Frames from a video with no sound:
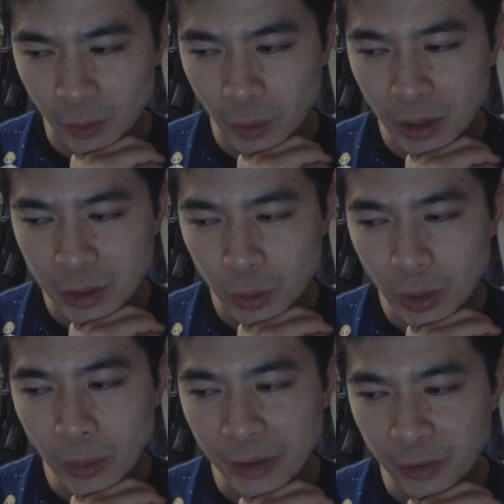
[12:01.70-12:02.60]
what I
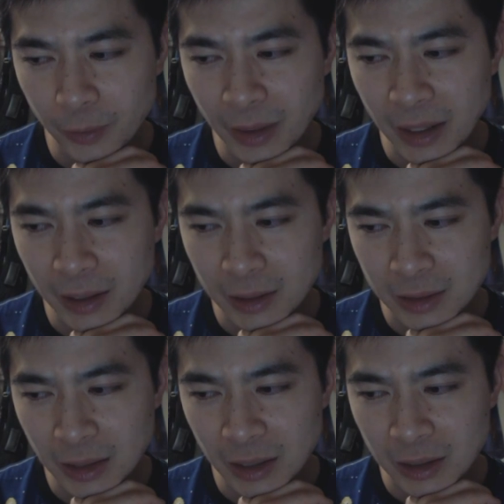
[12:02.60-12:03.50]
took away from that
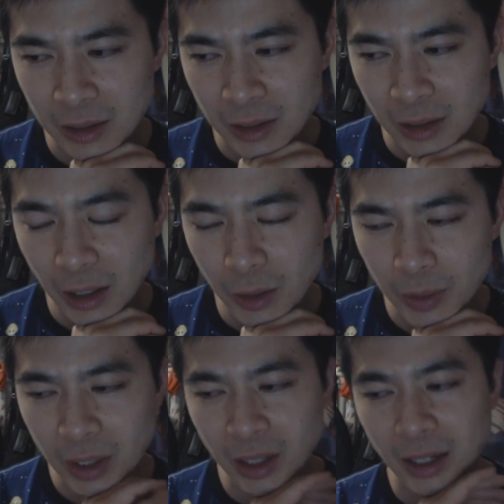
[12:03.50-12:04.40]
is that I
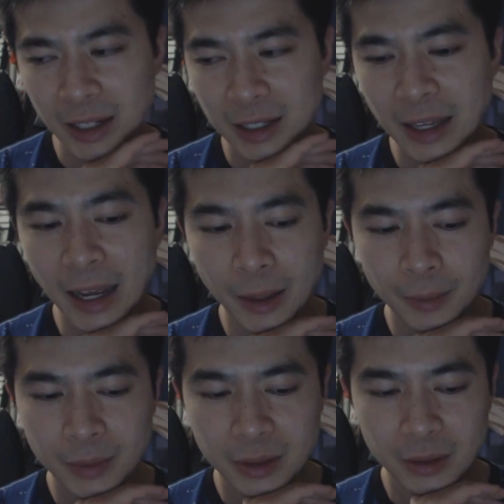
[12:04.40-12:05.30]
really like
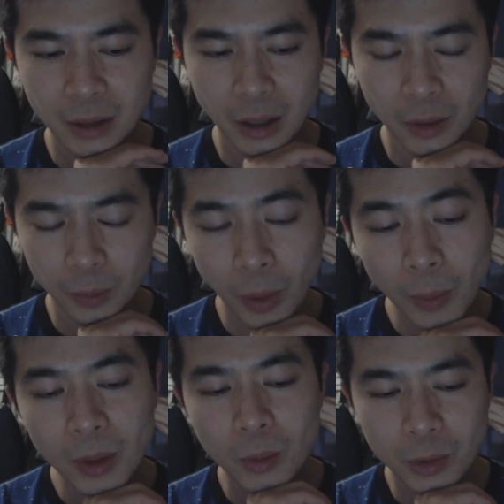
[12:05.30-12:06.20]
games. I
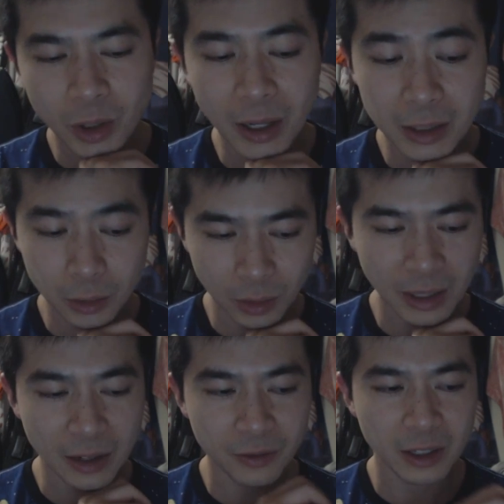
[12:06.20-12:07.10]
probably will try to
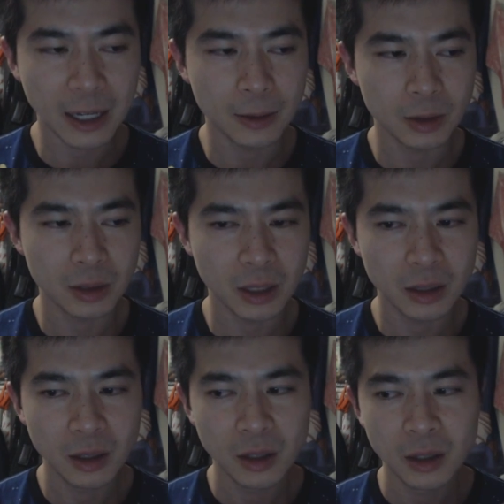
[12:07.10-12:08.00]
look out for games
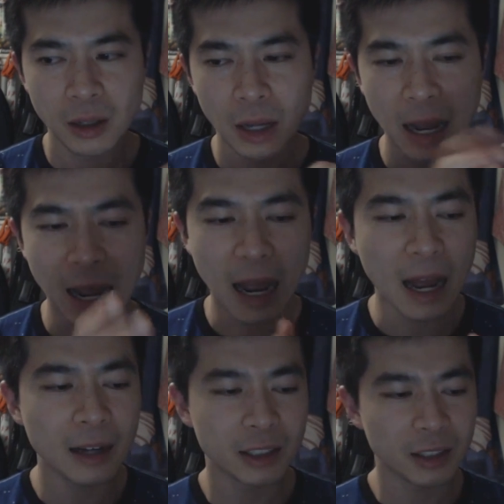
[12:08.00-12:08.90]
that
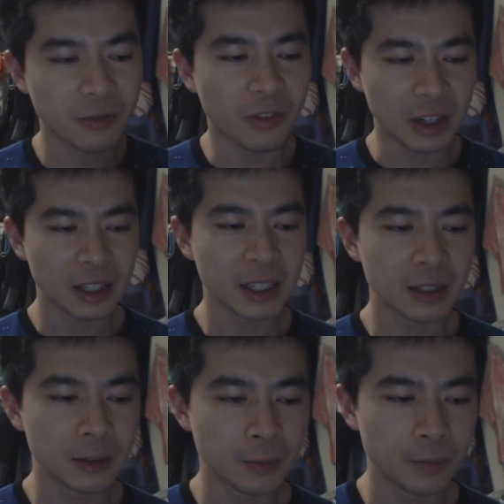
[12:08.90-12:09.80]
aren't just
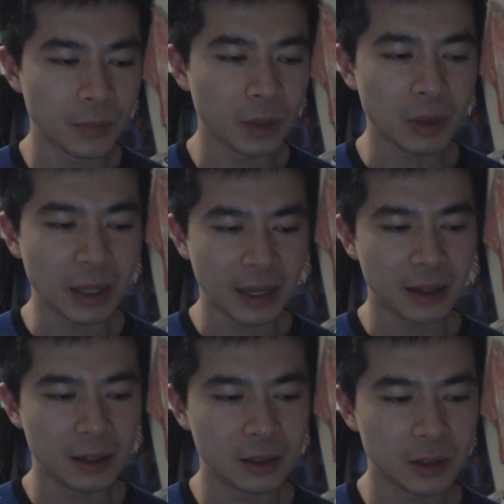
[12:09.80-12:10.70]
funneling the
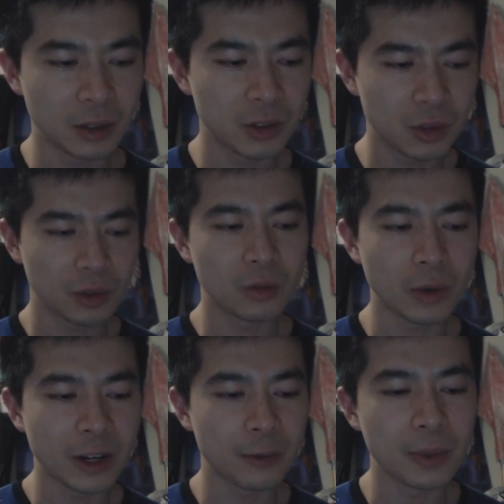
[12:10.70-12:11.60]
player into a certain
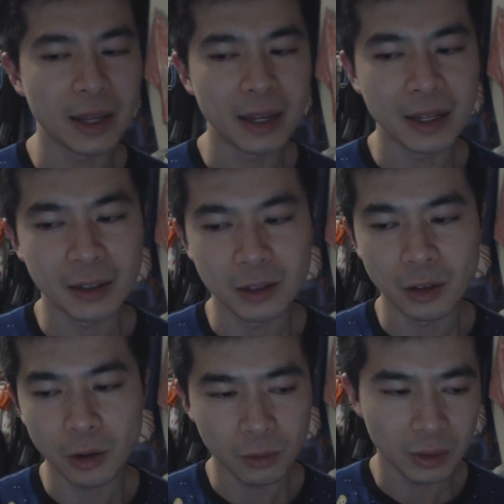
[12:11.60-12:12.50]
way of playing and
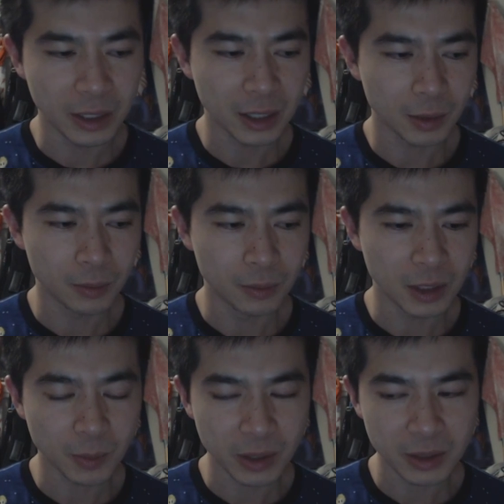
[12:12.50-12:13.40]
not letting them
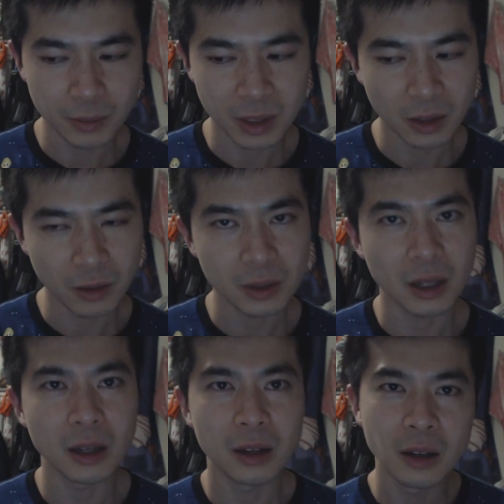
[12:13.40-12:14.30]
express themselves.
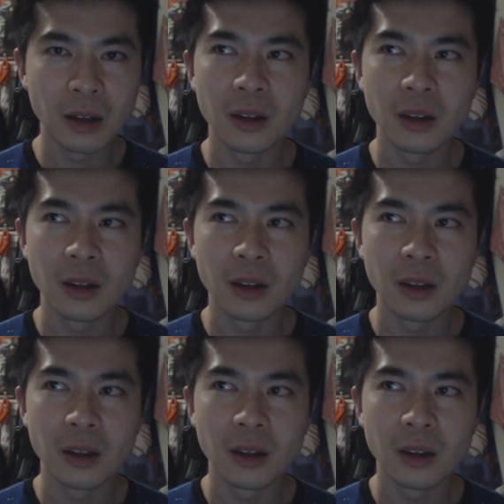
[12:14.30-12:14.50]
I